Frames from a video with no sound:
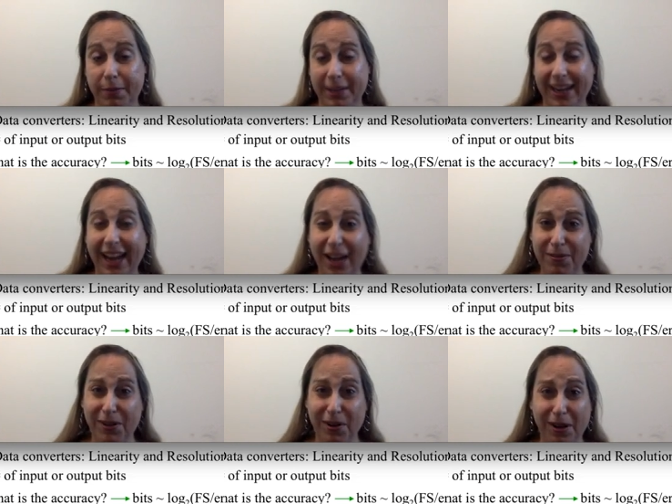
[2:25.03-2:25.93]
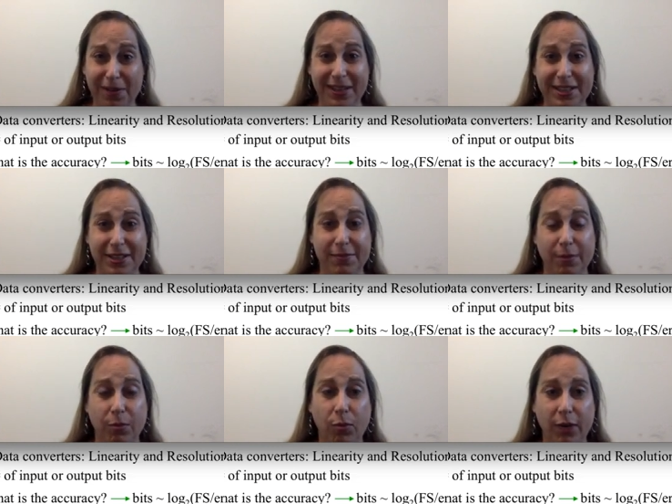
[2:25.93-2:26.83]
but how far off is it
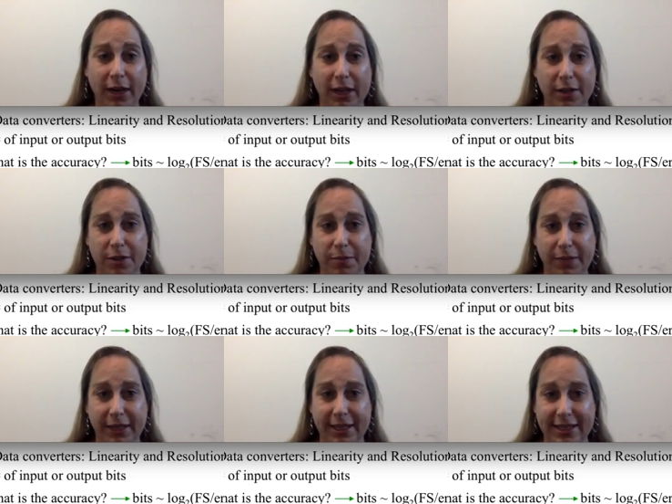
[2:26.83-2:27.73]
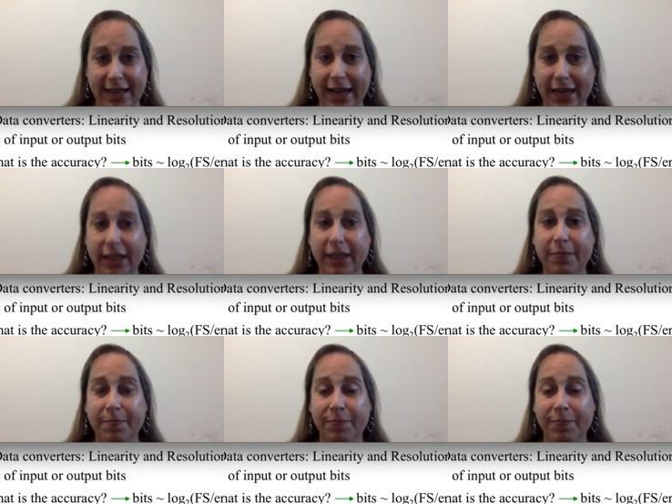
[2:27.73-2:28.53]
from 1 LSB exactly?